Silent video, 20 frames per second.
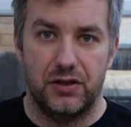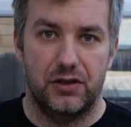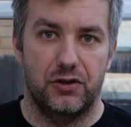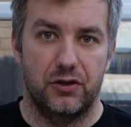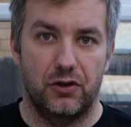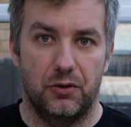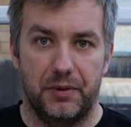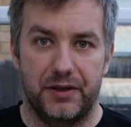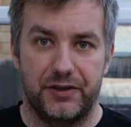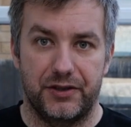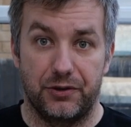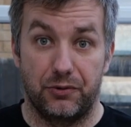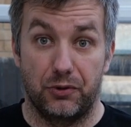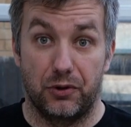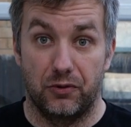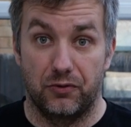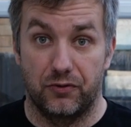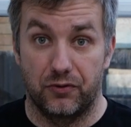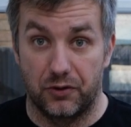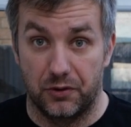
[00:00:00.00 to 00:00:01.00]
your
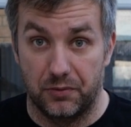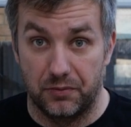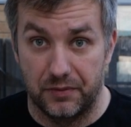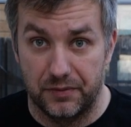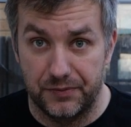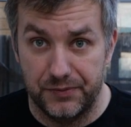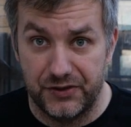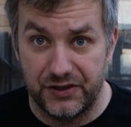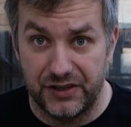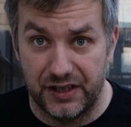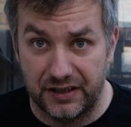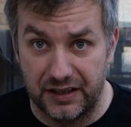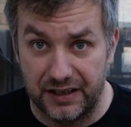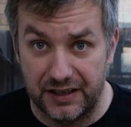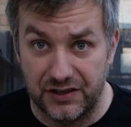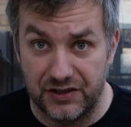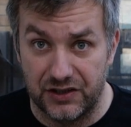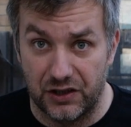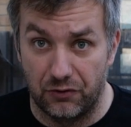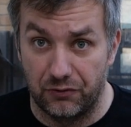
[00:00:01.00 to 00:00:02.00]
material from setting
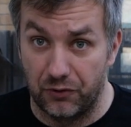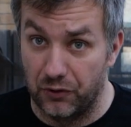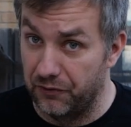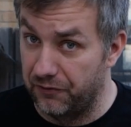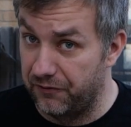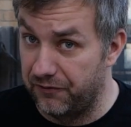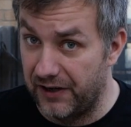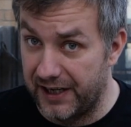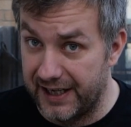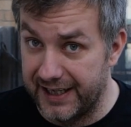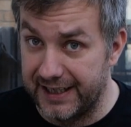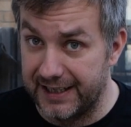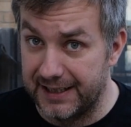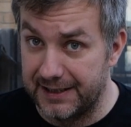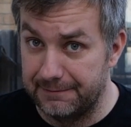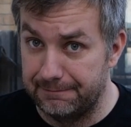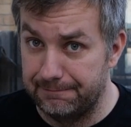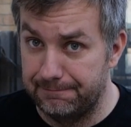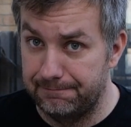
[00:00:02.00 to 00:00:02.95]
itself on fire.